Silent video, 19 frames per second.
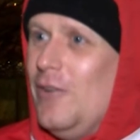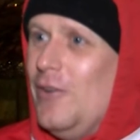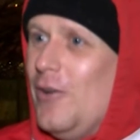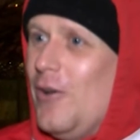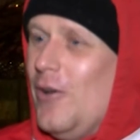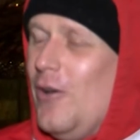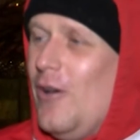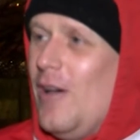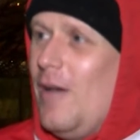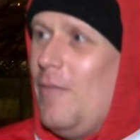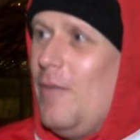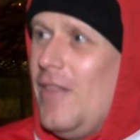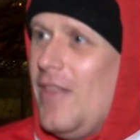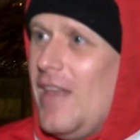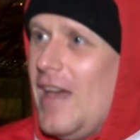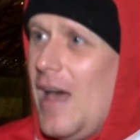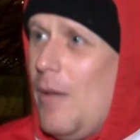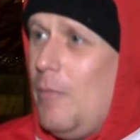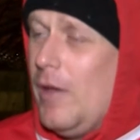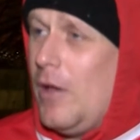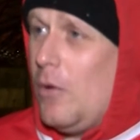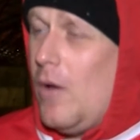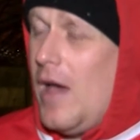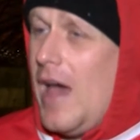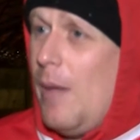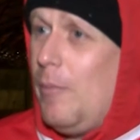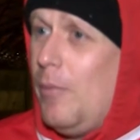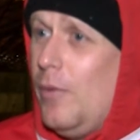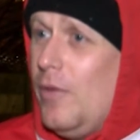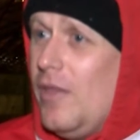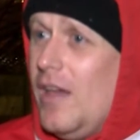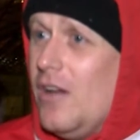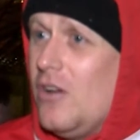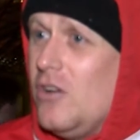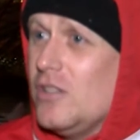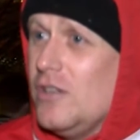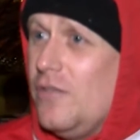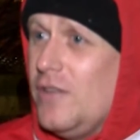don't go, I mean, I'll be quite happy with
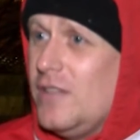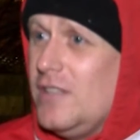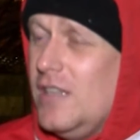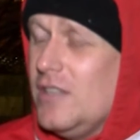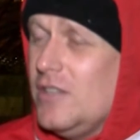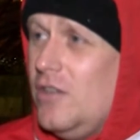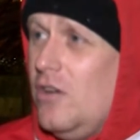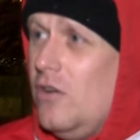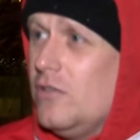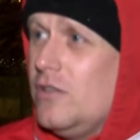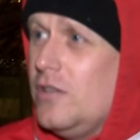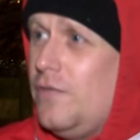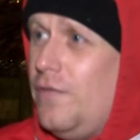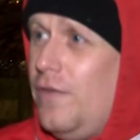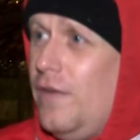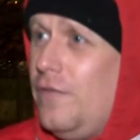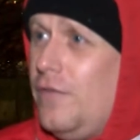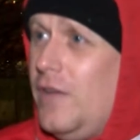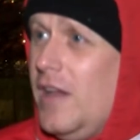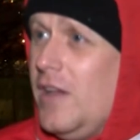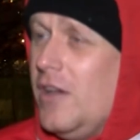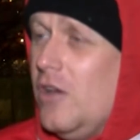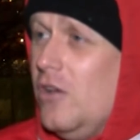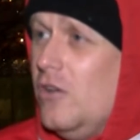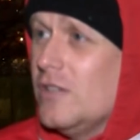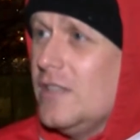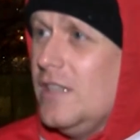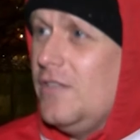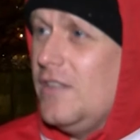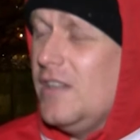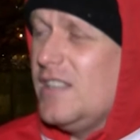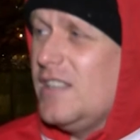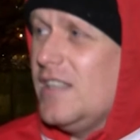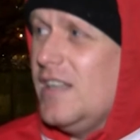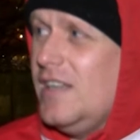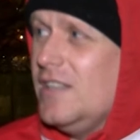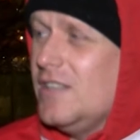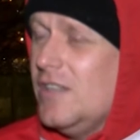that, because obviously he's knocked 15 goals in this
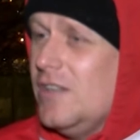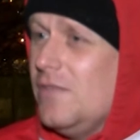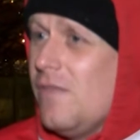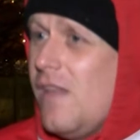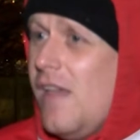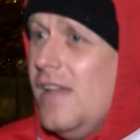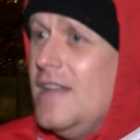season.